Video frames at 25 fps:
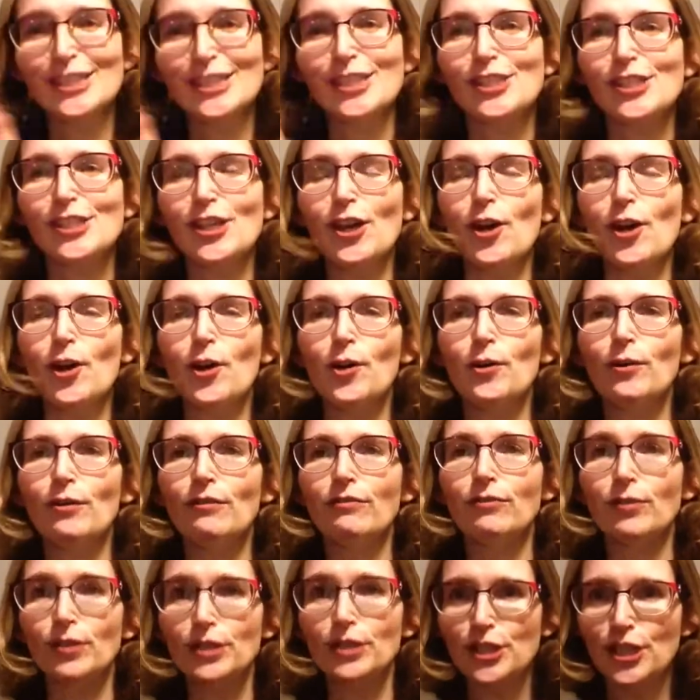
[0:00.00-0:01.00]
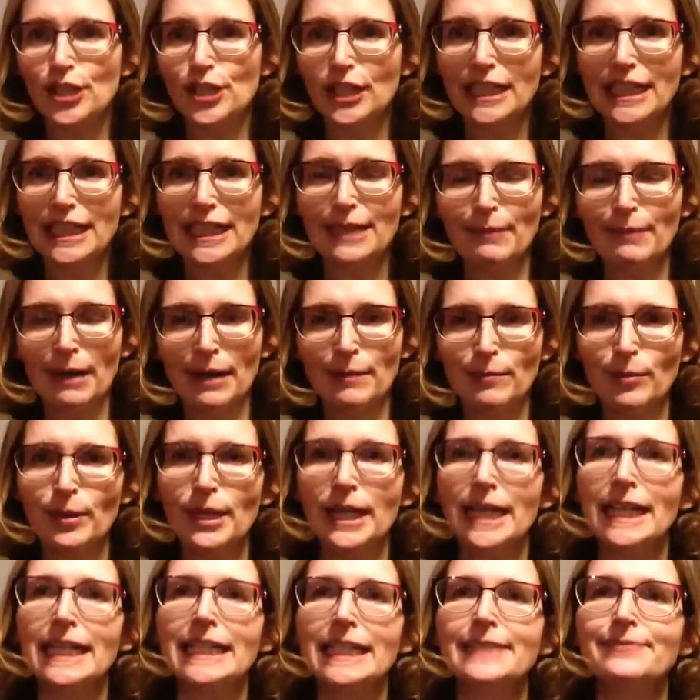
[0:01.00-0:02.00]
So fortunately my
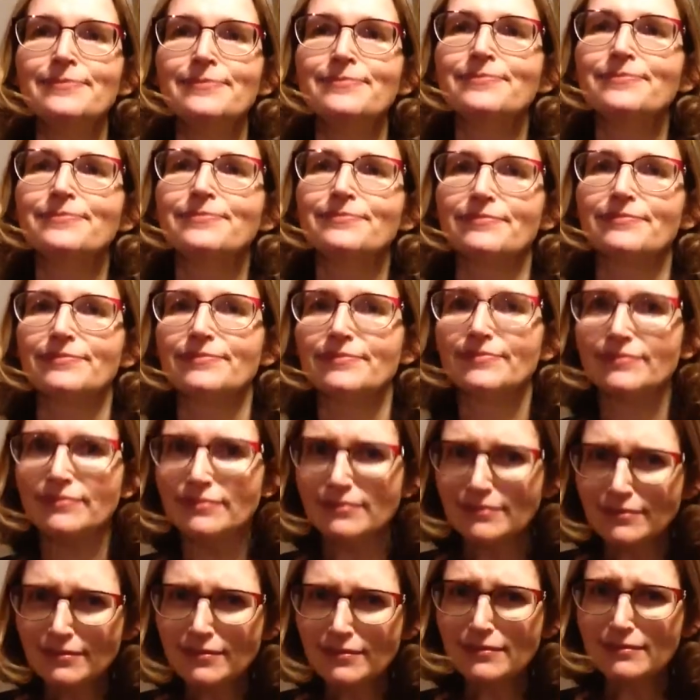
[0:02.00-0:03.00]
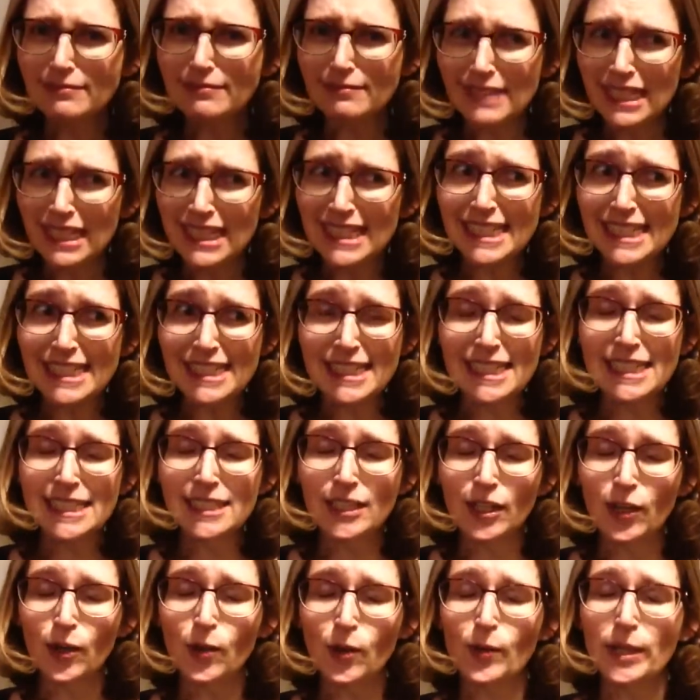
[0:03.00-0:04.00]
brain
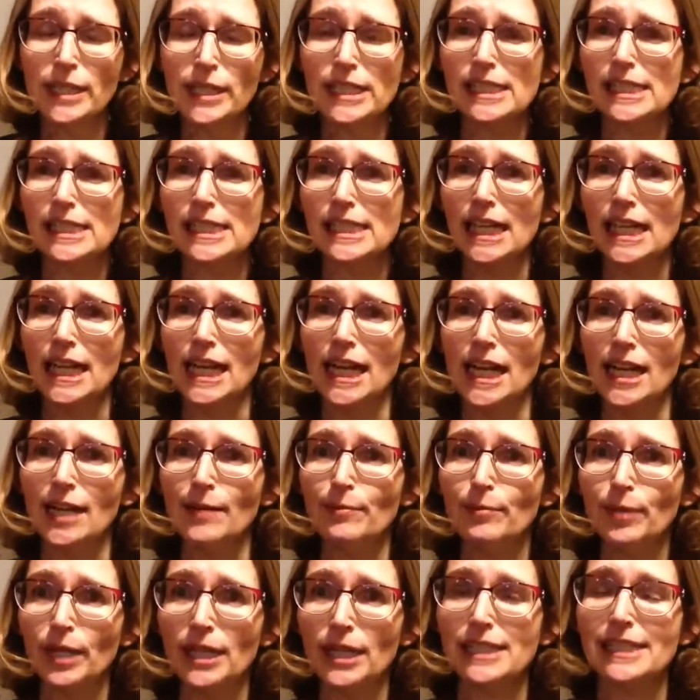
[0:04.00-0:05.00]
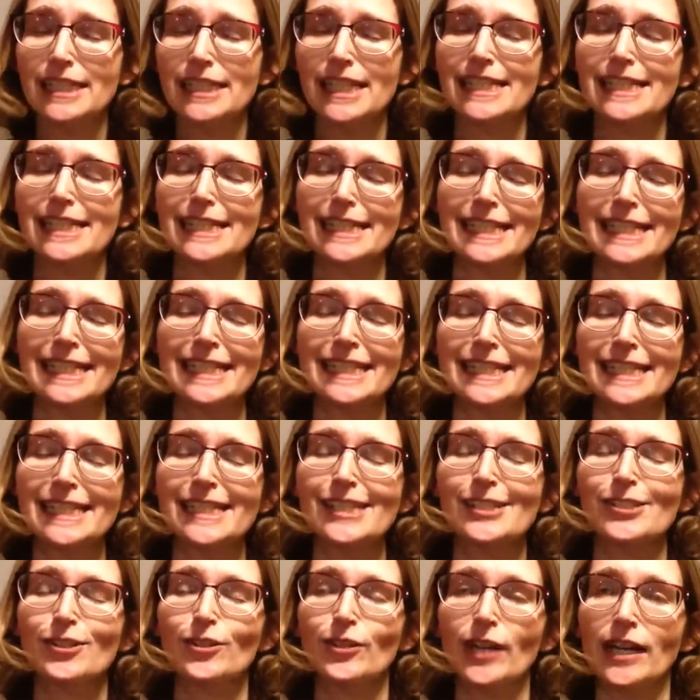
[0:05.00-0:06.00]
doesn't always, process
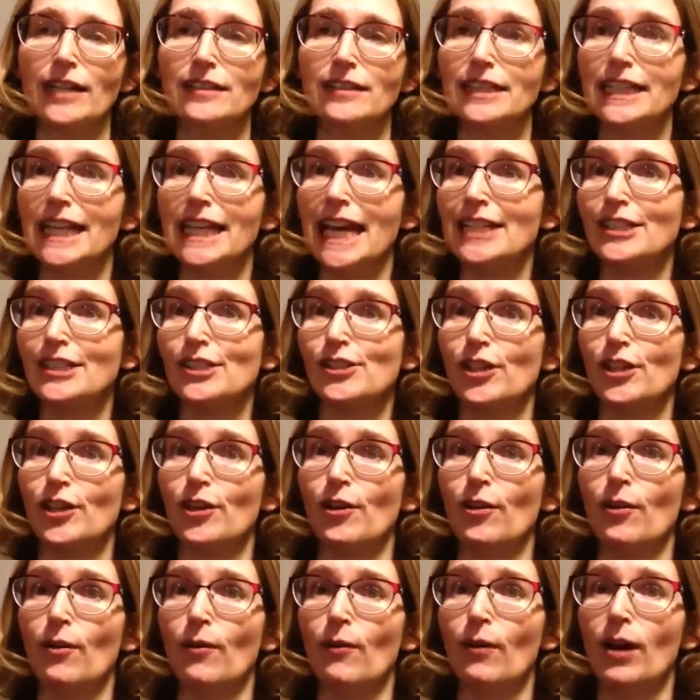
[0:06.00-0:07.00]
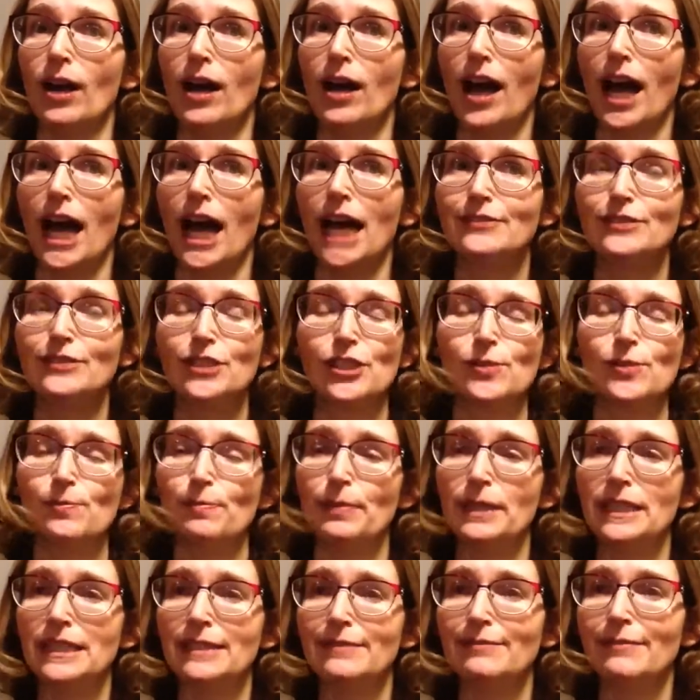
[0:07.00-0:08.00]
things correctly. And so I've just
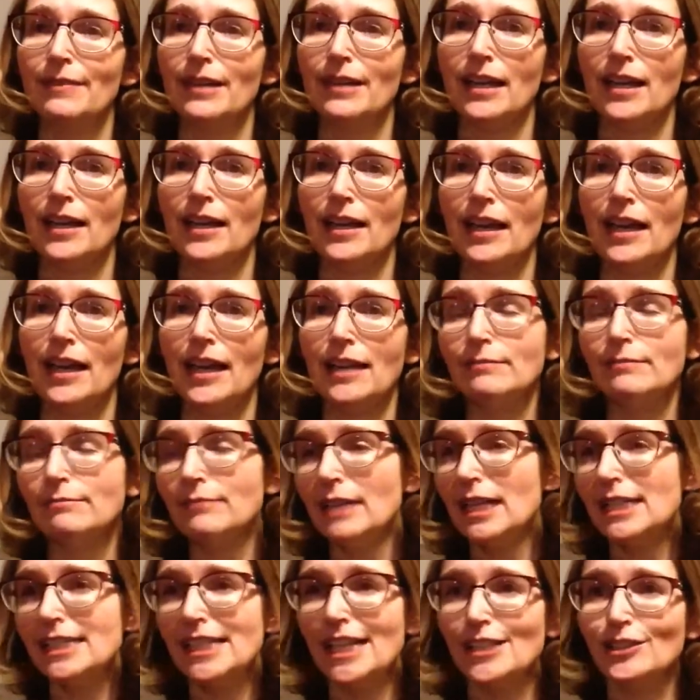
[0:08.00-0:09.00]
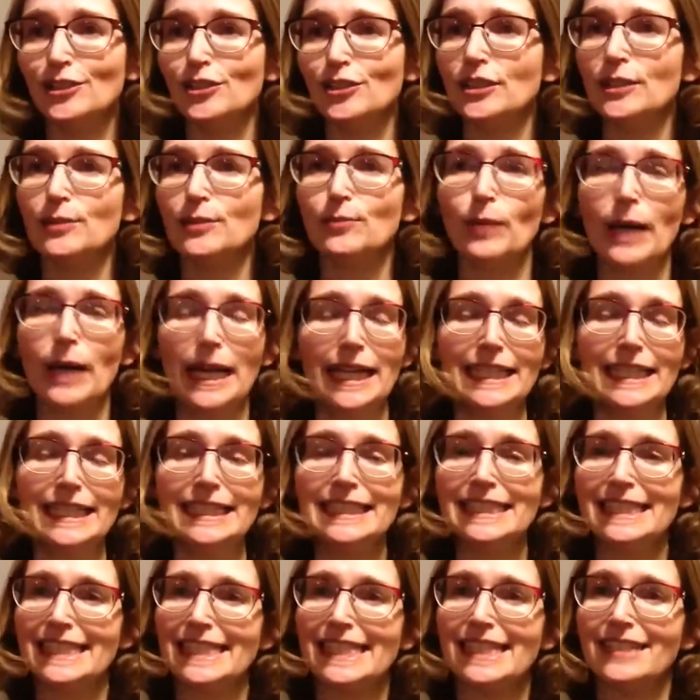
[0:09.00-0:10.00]
been essentially waiting
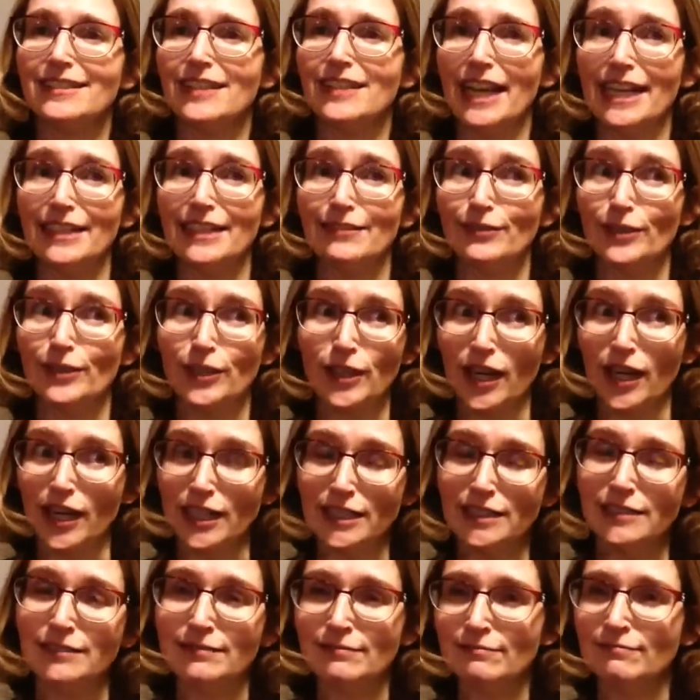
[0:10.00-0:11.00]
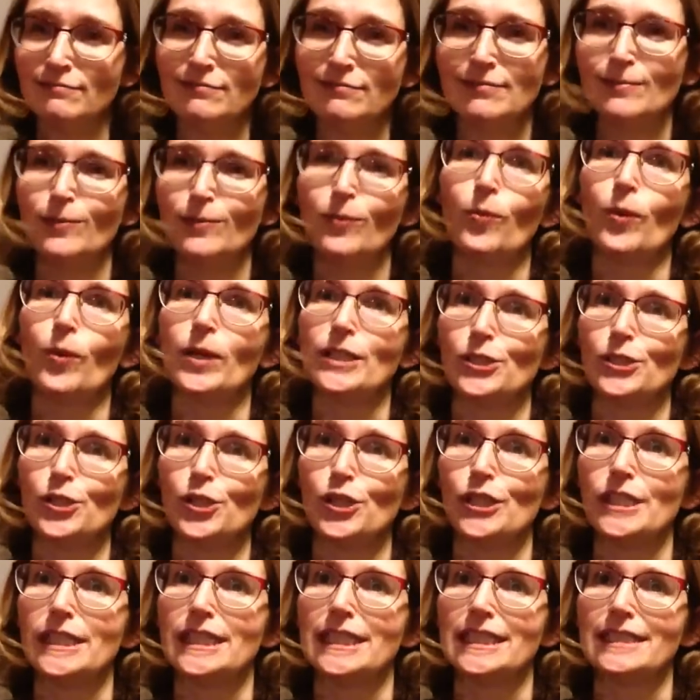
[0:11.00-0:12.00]
until I'd forgotten what
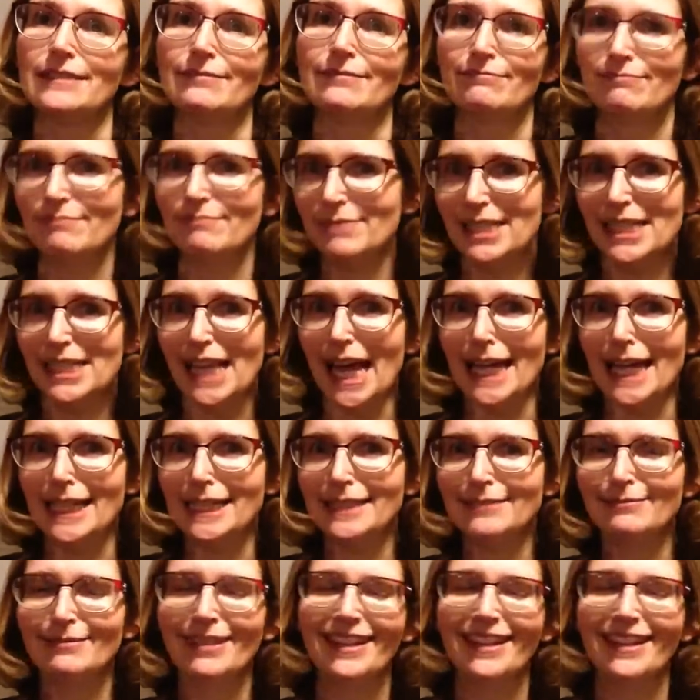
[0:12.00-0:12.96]
she said.